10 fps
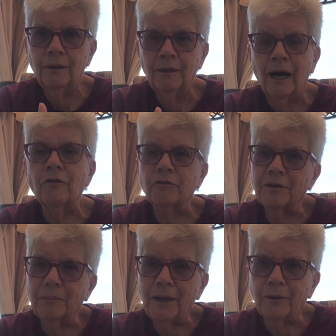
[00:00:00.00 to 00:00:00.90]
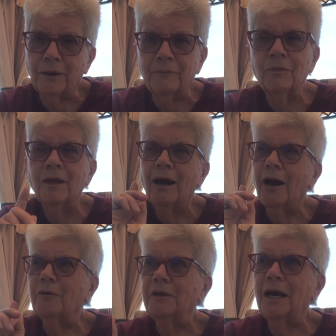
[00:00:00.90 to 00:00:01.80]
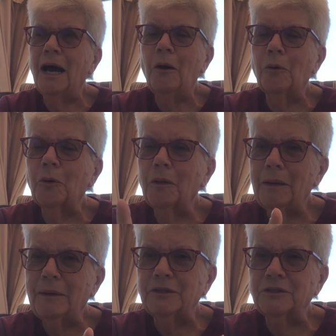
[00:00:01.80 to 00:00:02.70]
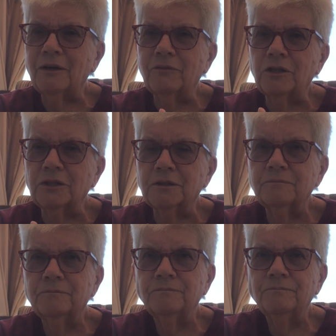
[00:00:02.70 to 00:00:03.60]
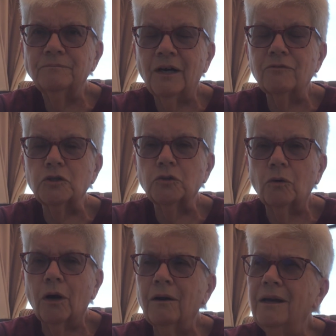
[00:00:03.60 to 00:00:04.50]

other than the bakery, are in the outer limits of the, of the store.